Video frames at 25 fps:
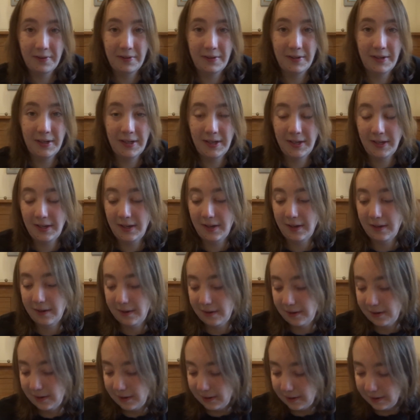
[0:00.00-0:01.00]
the
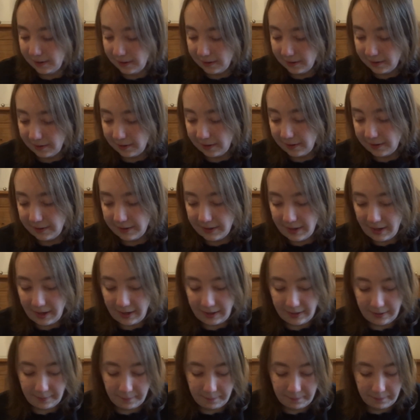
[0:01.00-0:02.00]

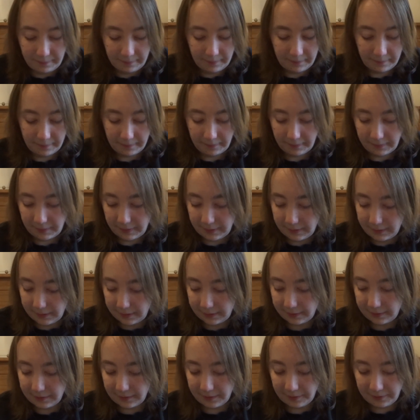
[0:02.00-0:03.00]
name
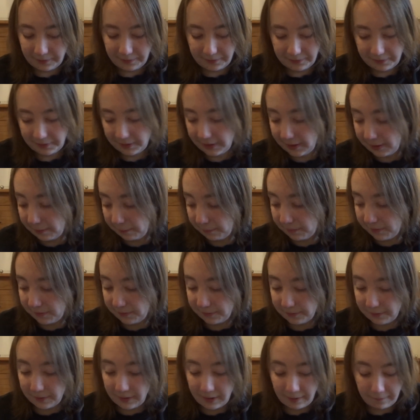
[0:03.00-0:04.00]
because it
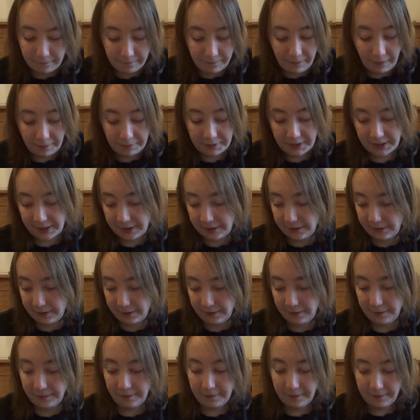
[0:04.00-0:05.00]
was very
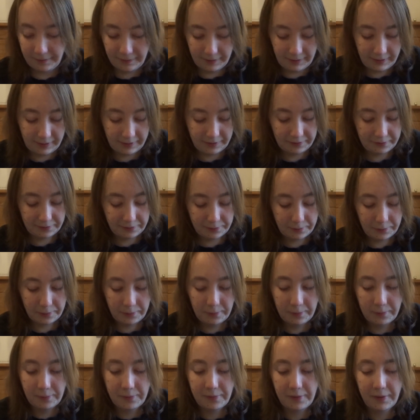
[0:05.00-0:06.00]
cute. It's
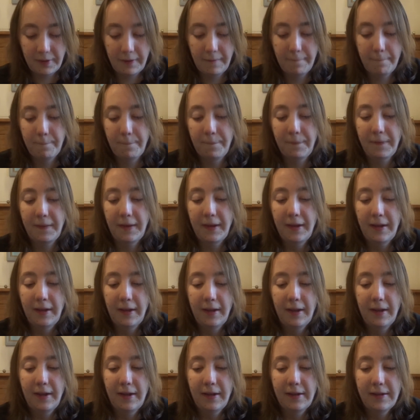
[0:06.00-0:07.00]
called
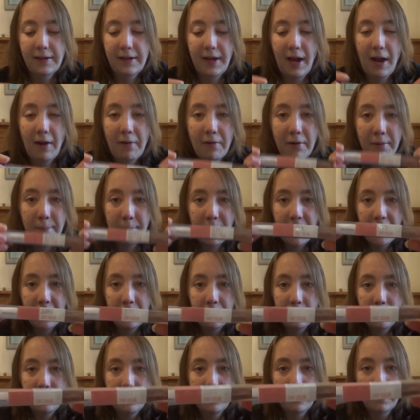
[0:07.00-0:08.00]

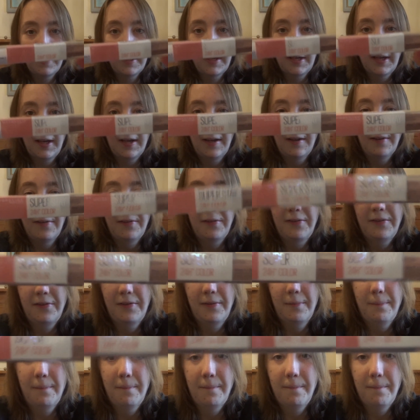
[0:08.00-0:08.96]
Caramel Kiss.